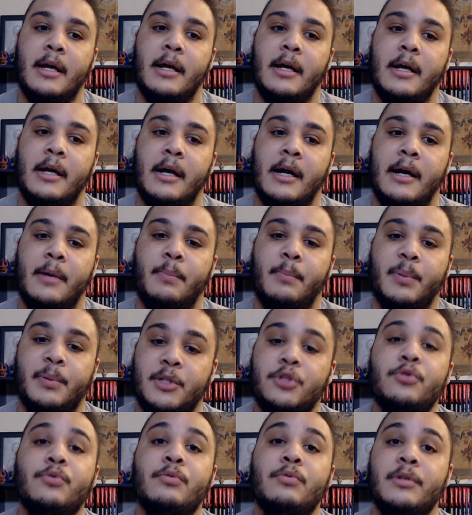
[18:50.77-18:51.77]
but
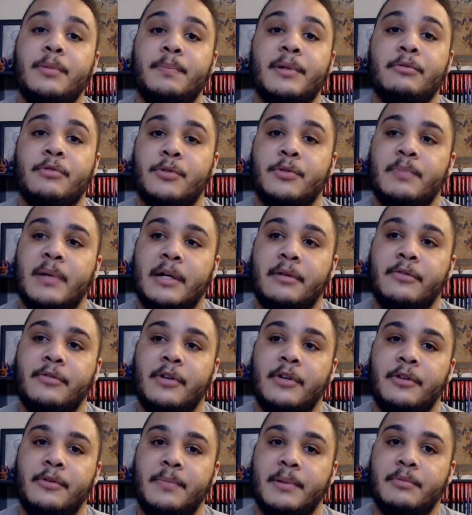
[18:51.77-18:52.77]
do be respectful of
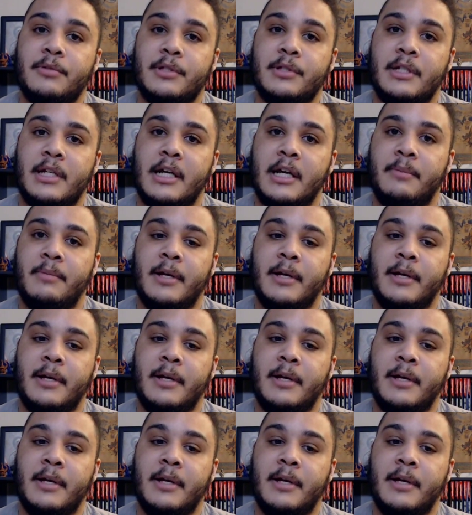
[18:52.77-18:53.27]
other people's time,